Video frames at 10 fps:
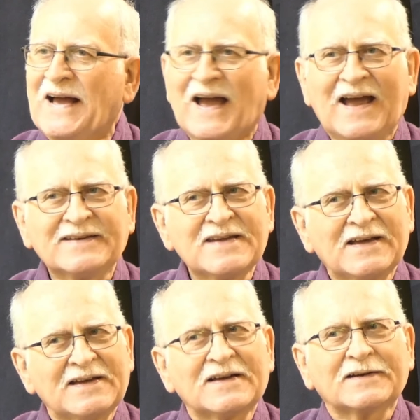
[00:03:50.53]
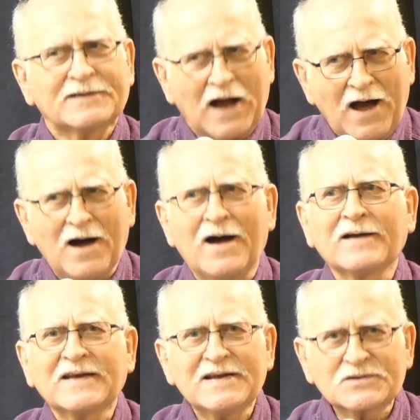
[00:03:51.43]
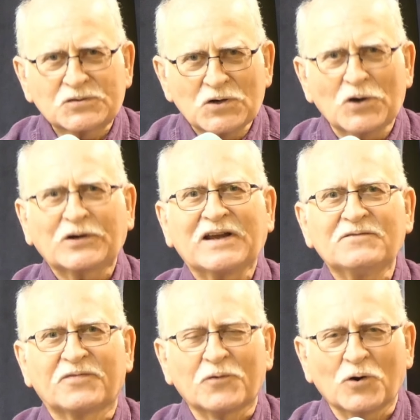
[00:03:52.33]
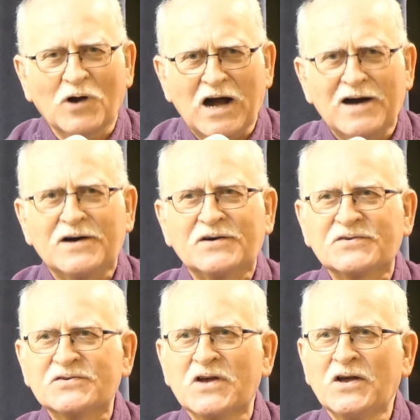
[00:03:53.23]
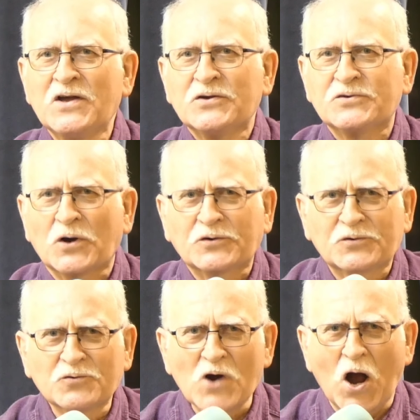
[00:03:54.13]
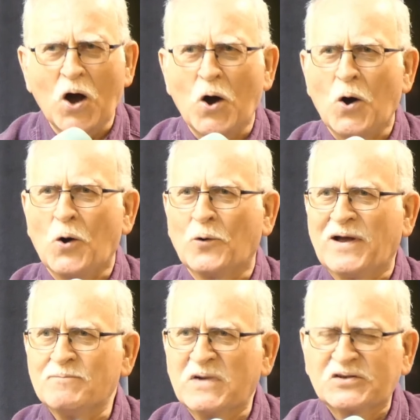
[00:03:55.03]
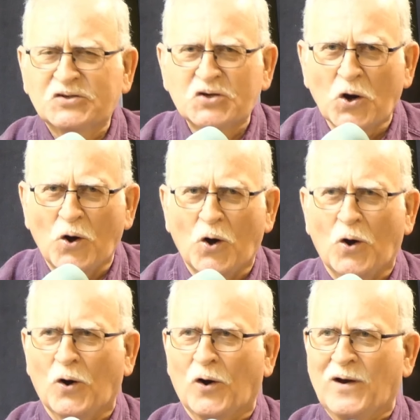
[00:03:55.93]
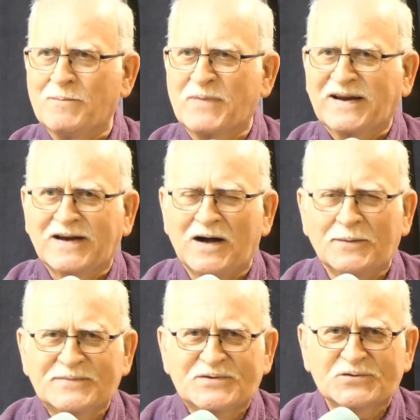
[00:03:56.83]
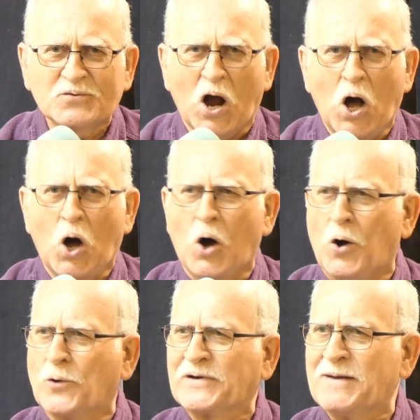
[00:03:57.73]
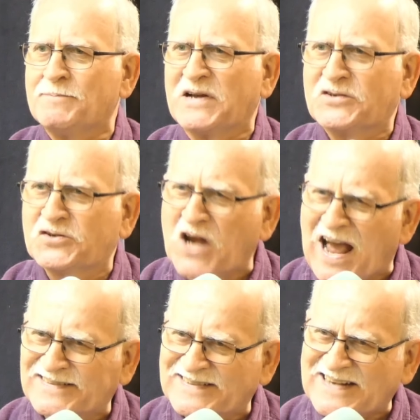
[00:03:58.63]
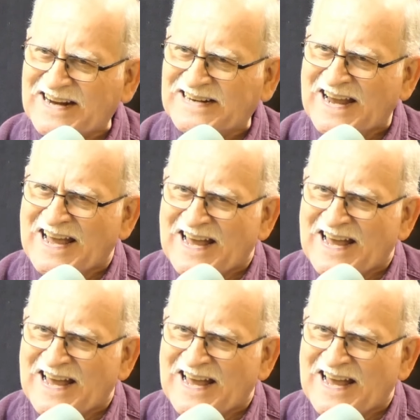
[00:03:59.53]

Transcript: And God is looking for us to grow and mature and become strong and majestic